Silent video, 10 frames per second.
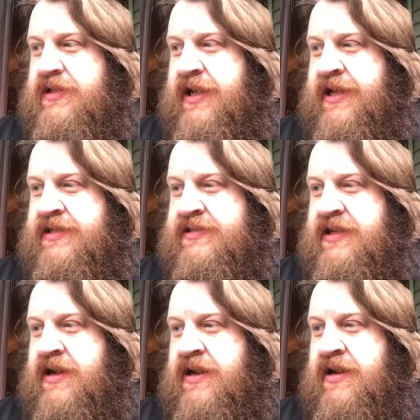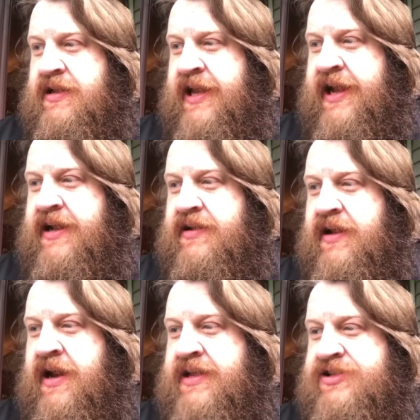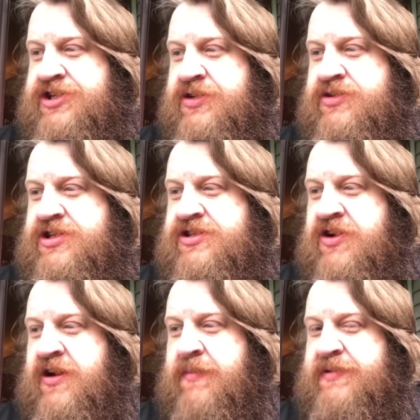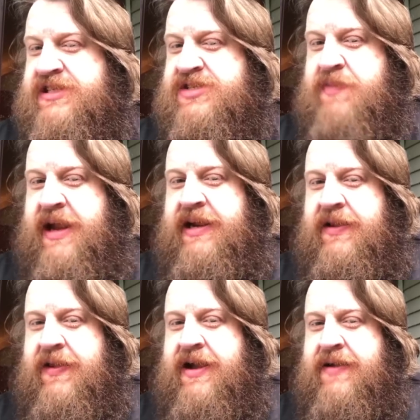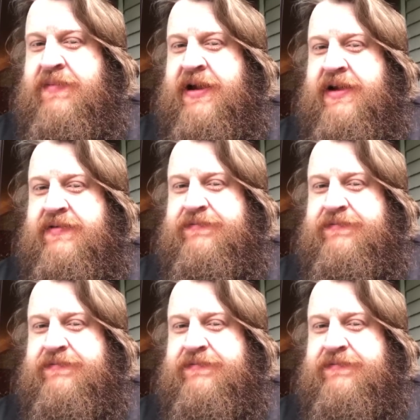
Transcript: And, yeah, she used to turn up in Spain a lot, man.